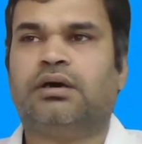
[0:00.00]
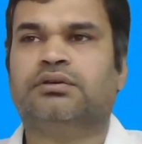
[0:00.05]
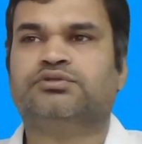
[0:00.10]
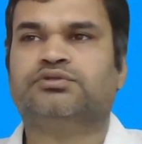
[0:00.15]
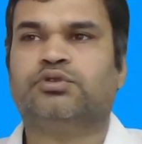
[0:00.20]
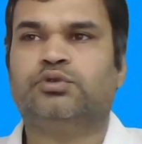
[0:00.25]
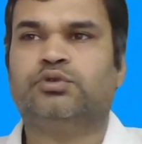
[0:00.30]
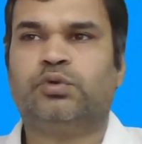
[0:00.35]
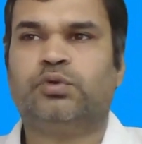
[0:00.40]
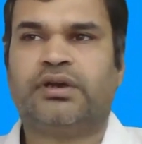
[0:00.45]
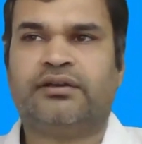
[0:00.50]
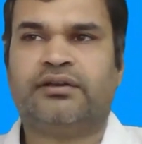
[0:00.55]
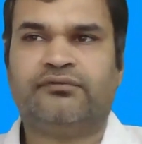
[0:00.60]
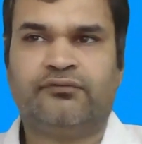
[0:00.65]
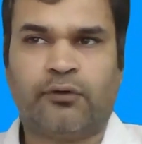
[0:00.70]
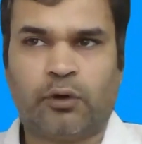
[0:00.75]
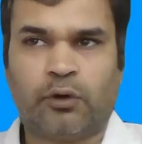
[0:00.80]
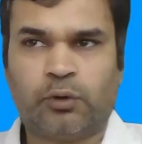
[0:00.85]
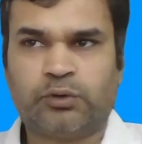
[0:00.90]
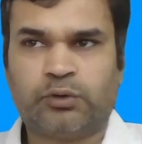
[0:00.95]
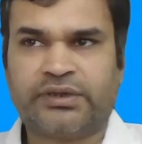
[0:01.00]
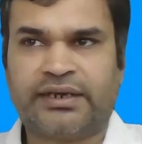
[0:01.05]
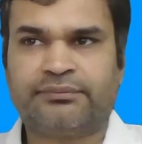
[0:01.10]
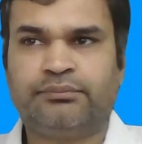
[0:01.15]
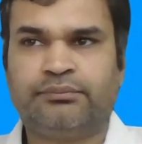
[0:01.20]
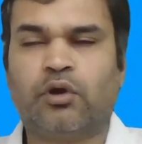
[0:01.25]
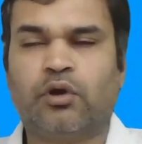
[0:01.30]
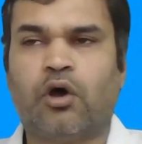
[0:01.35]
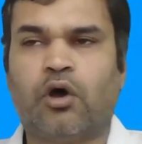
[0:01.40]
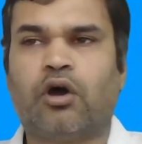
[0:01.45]
So you can follow
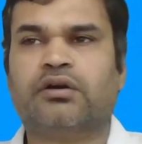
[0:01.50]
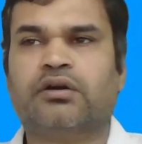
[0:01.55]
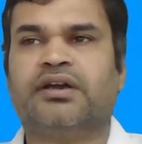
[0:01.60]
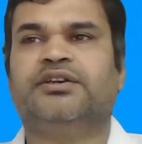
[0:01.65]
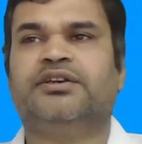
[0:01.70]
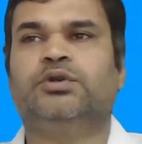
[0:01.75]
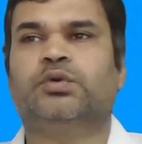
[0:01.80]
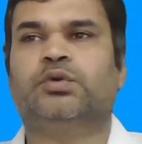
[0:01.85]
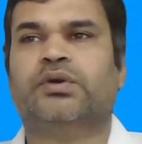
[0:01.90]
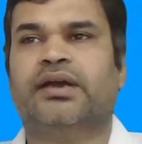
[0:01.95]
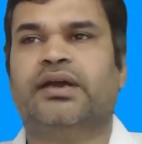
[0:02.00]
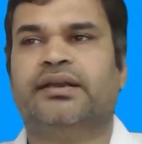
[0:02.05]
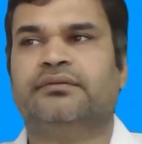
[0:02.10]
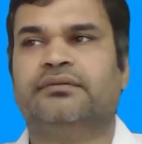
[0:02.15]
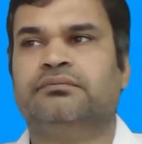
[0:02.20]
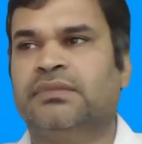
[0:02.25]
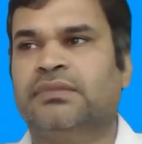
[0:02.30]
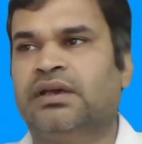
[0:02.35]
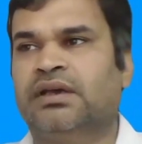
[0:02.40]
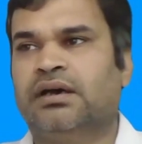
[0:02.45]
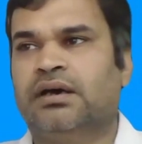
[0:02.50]
that blog and you can